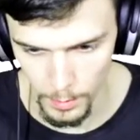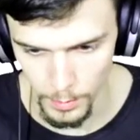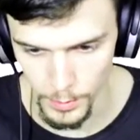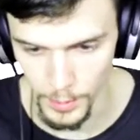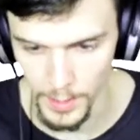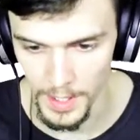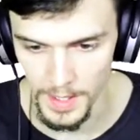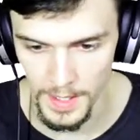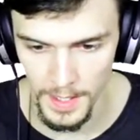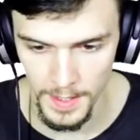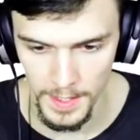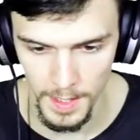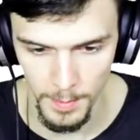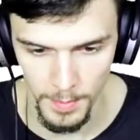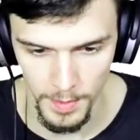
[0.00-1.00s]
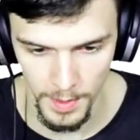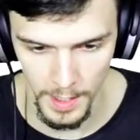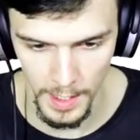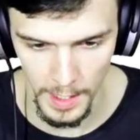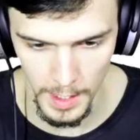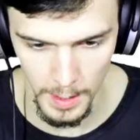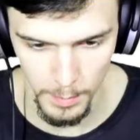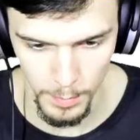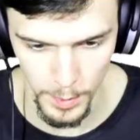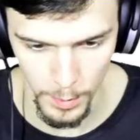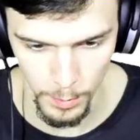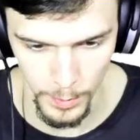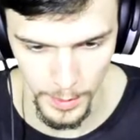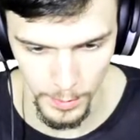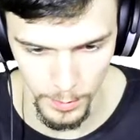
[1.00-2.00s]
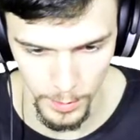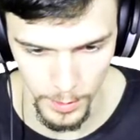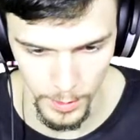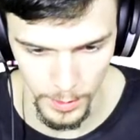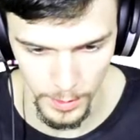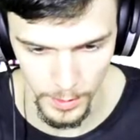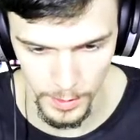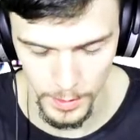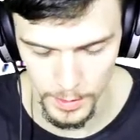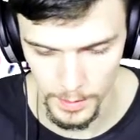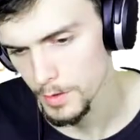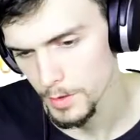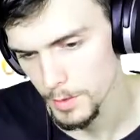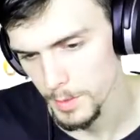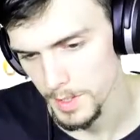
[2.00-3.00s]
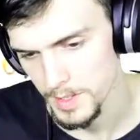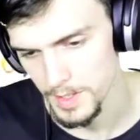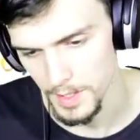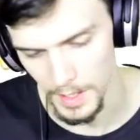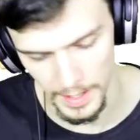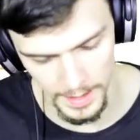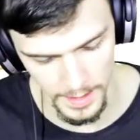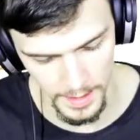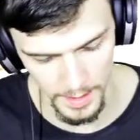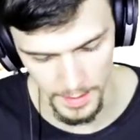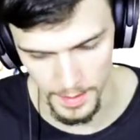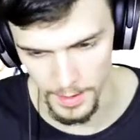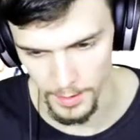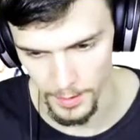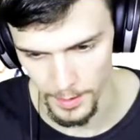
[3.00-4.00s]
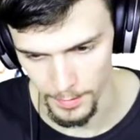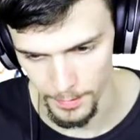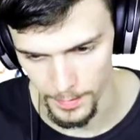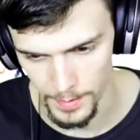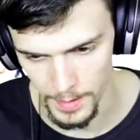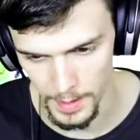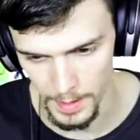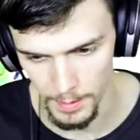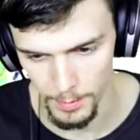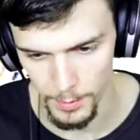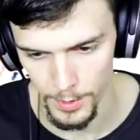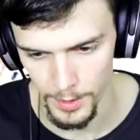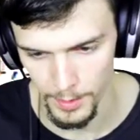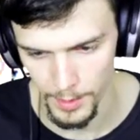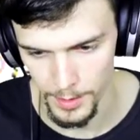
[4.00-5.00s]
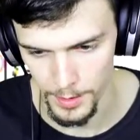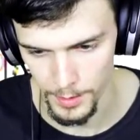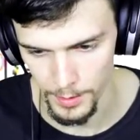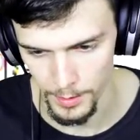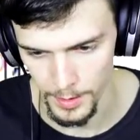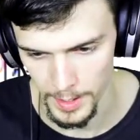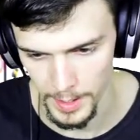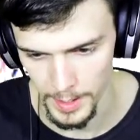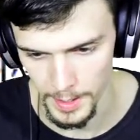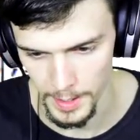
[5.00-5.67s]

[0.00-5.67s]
We'll do the exact same thing, but we will, I guess it's 0 to 2, right?